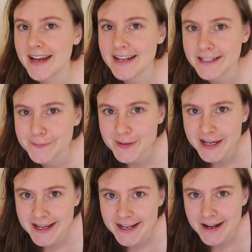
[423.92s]
It has
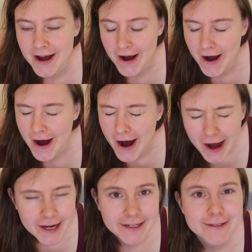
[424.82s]
been a
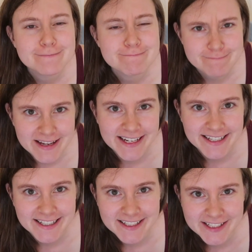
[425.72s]
hot
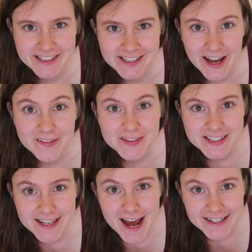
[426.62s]
minute since I've
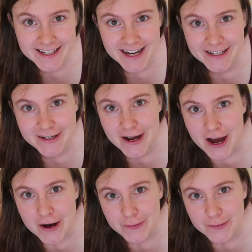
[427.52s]
sat down